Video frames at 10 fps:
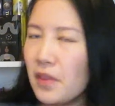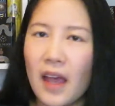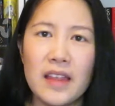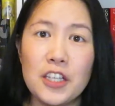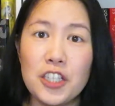
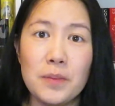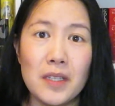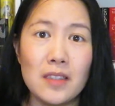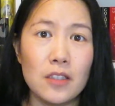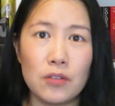and then she
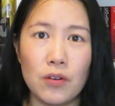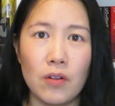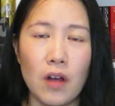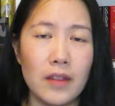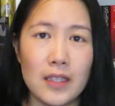meets this
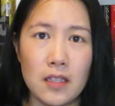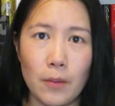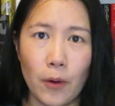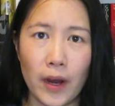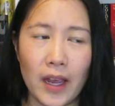girl on the
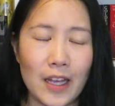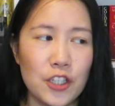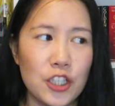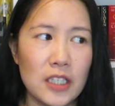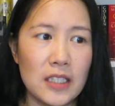subway, and
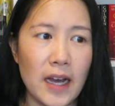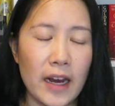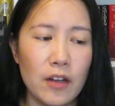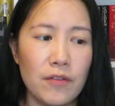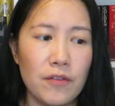
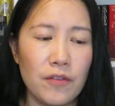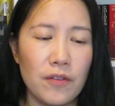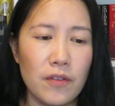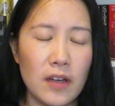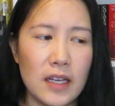
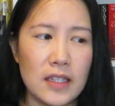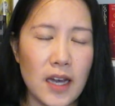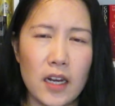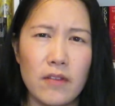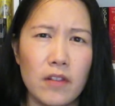it's
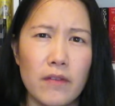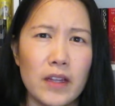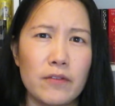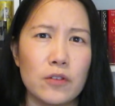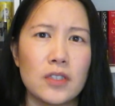kind of love at
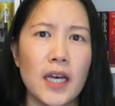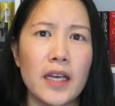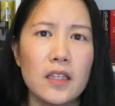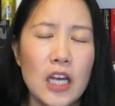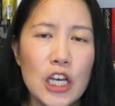first
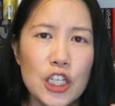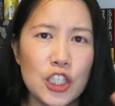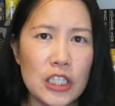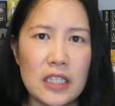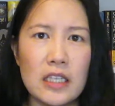sight.
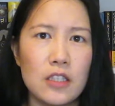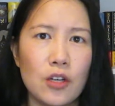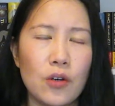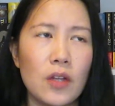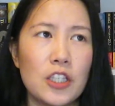She sees the
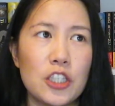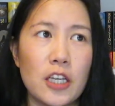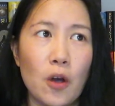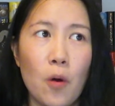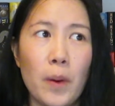girl and she's
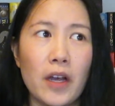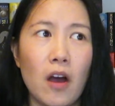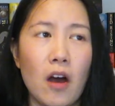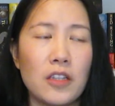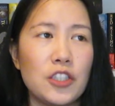like, oh my
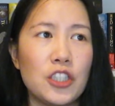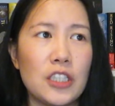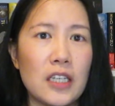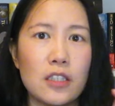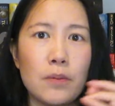god,
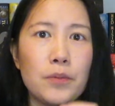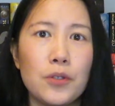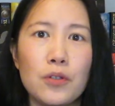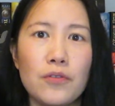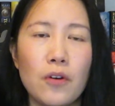she is
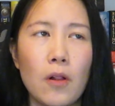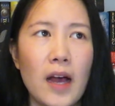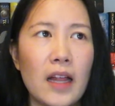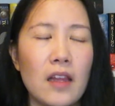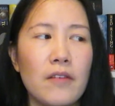beautiful,
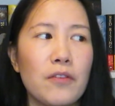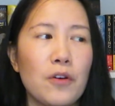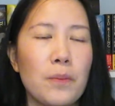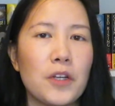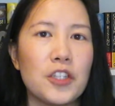I love
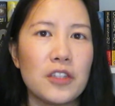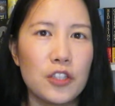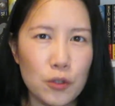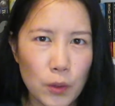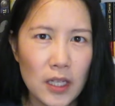her. But
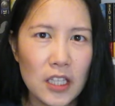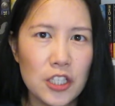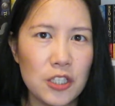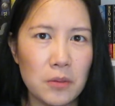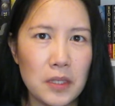quickly
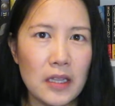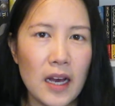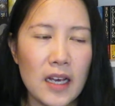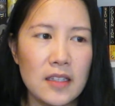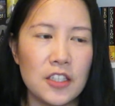she
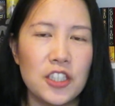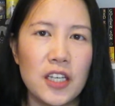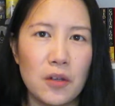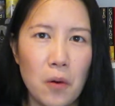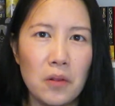realized that she
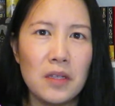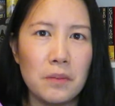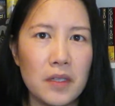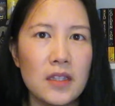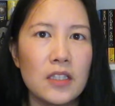could only
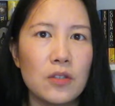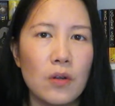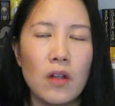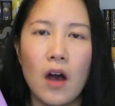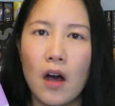meet this
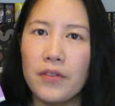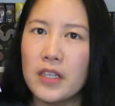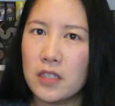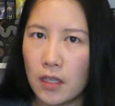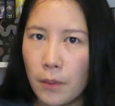girl on the
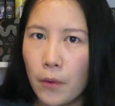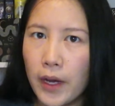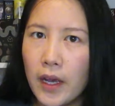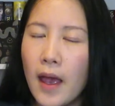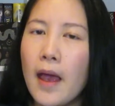subway